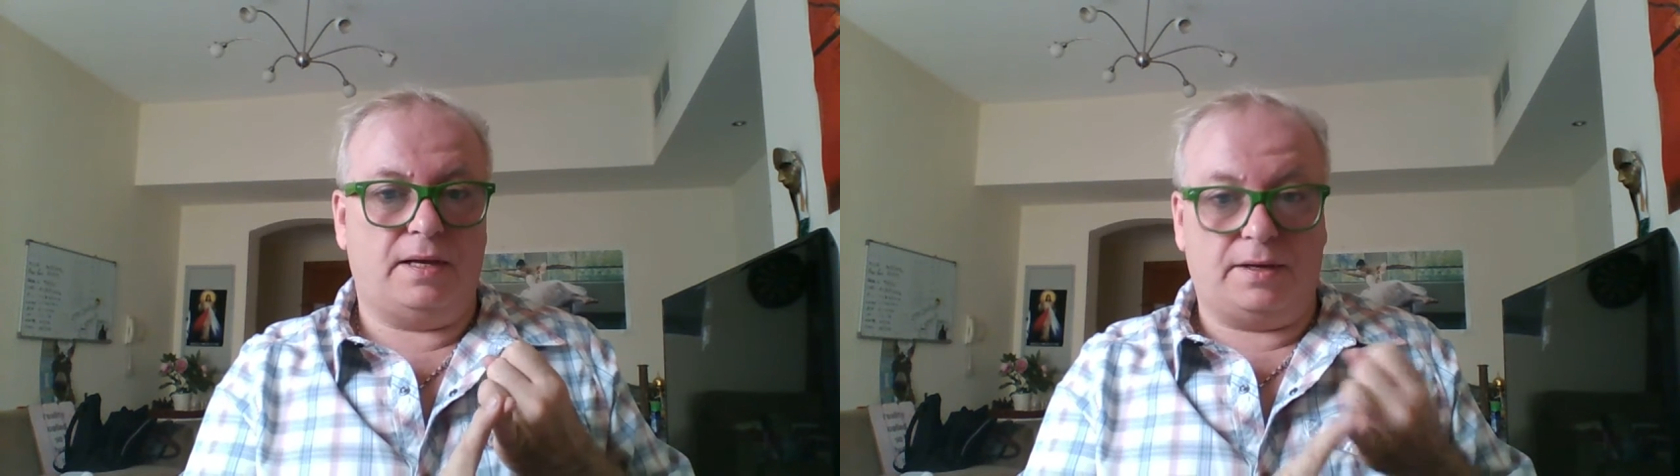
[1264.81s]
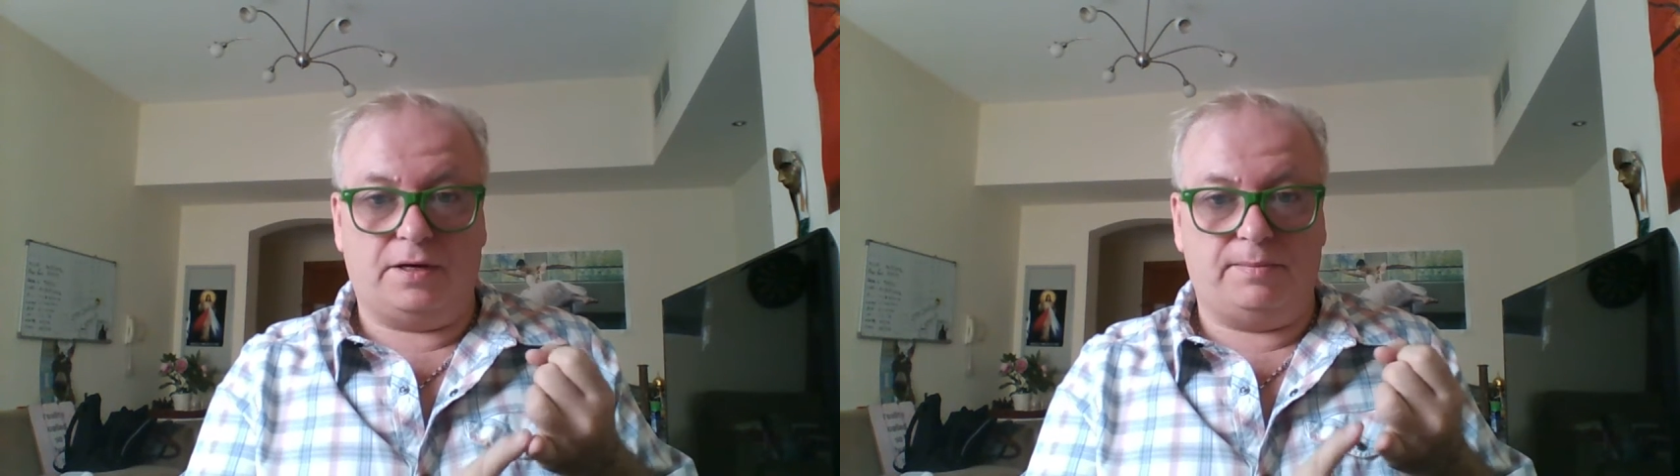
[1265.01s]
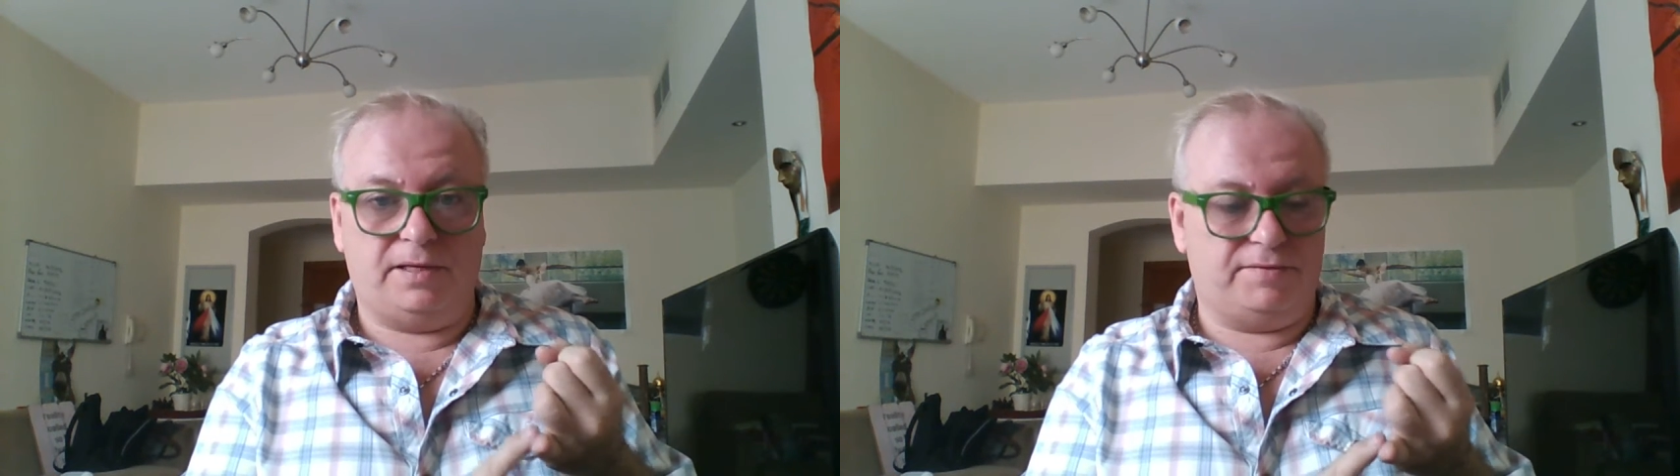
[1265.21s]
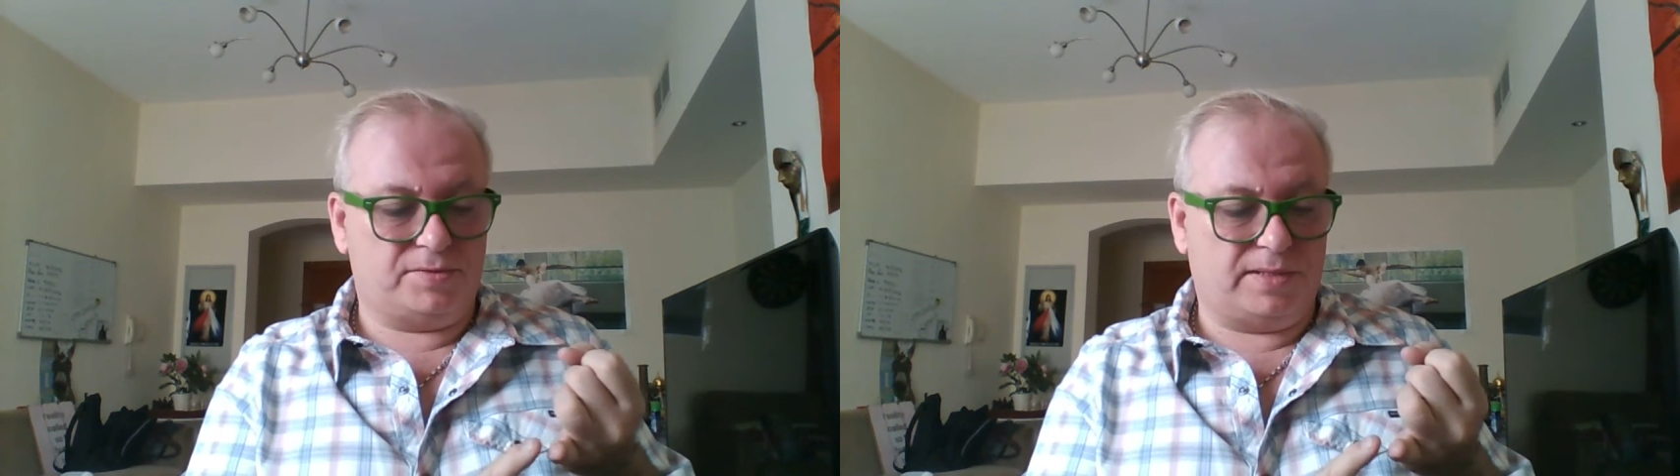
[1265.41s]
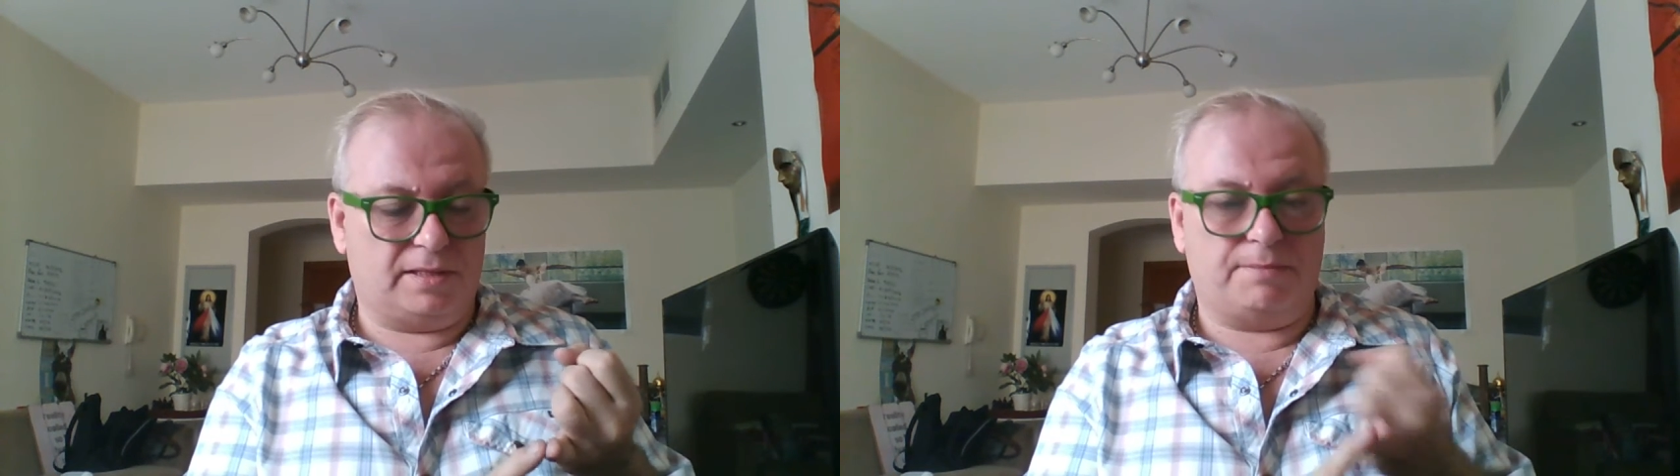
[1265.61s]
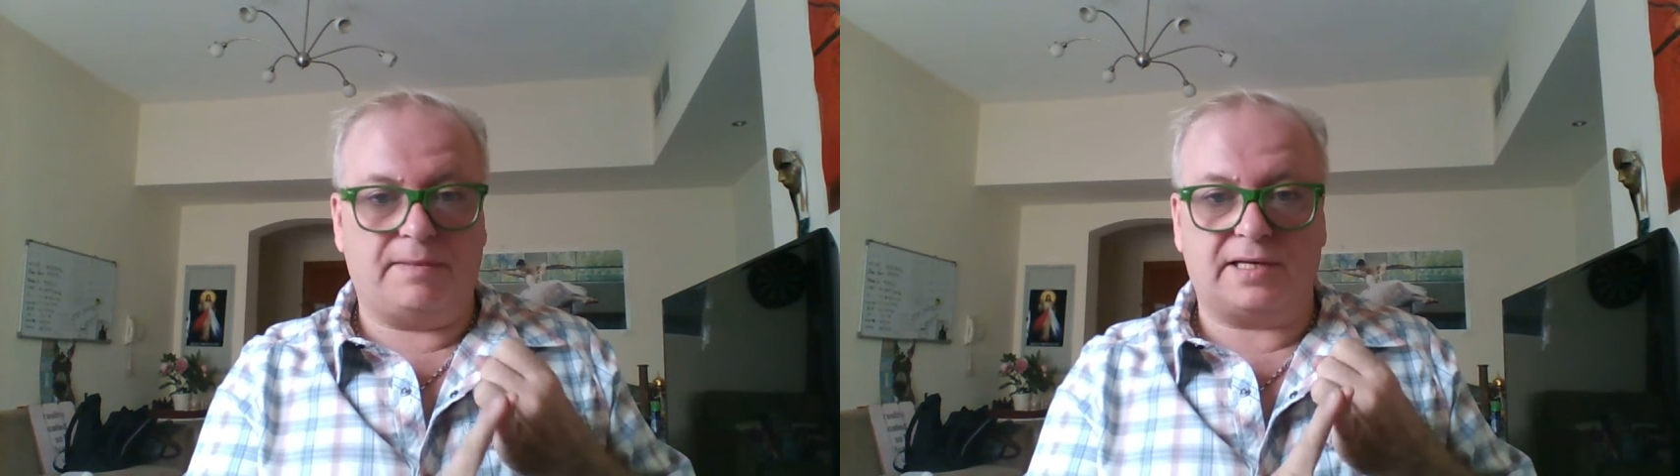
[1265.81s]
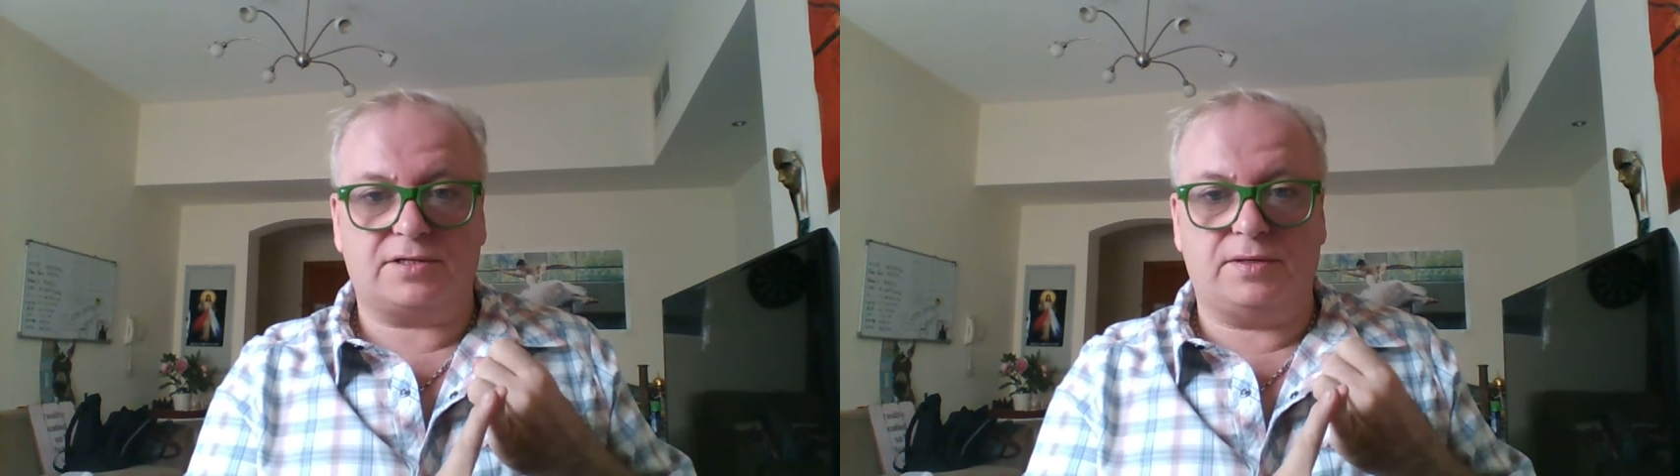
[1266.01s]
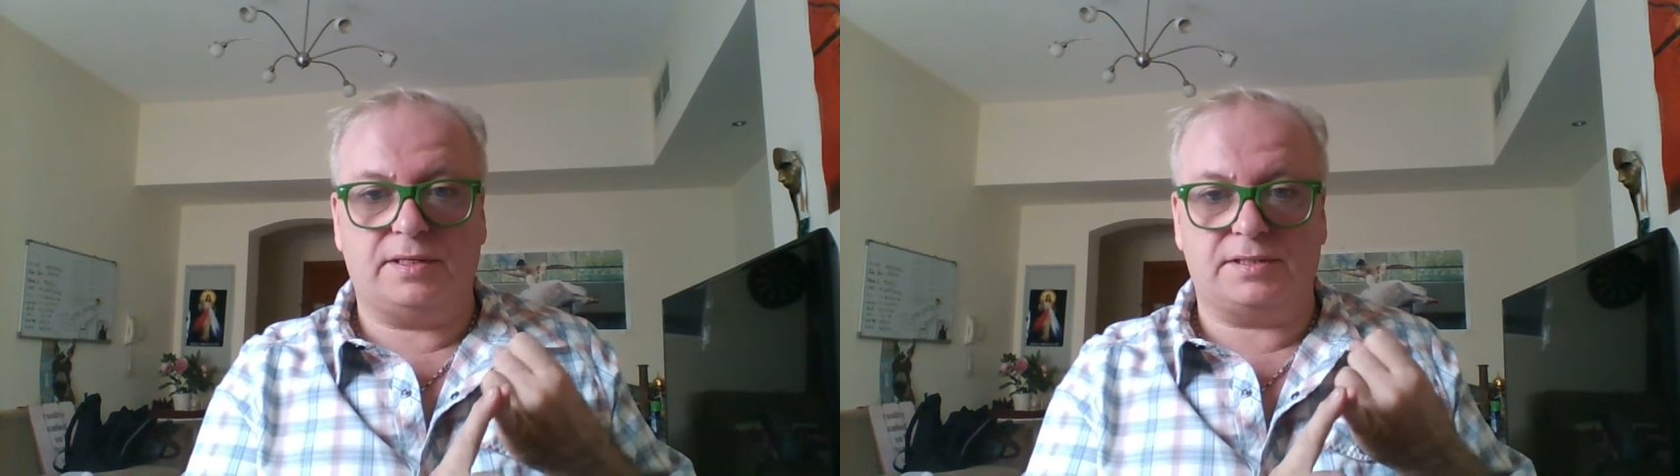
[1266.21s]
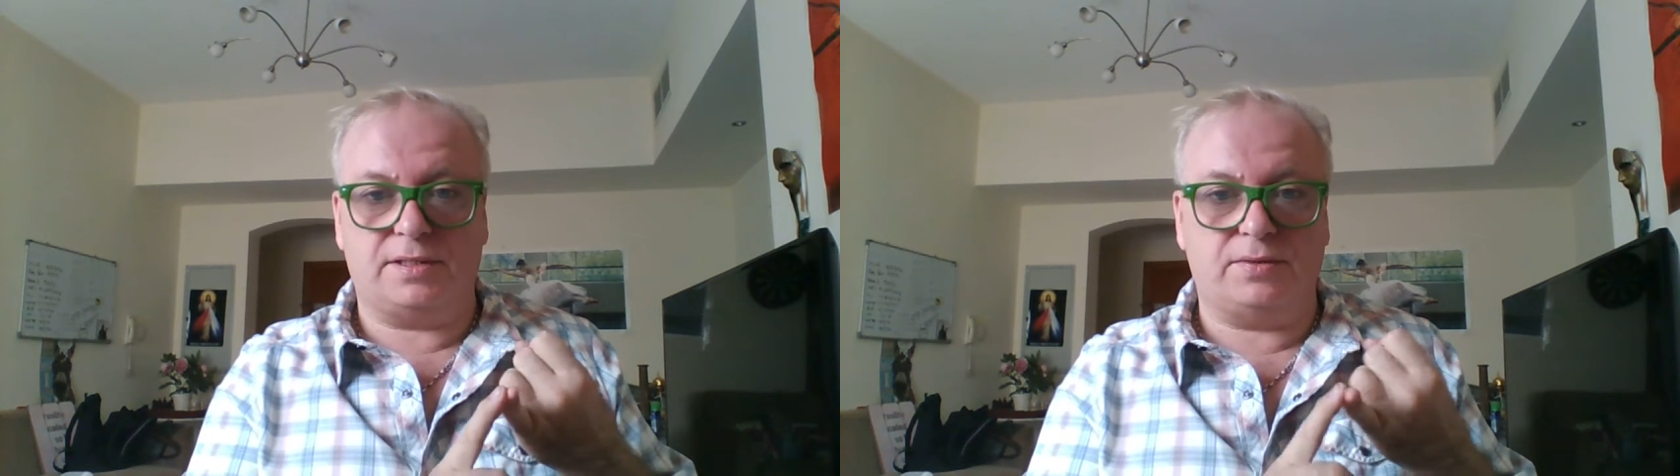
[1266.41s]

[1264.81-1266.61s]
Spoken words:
and I believe as well, that matter is an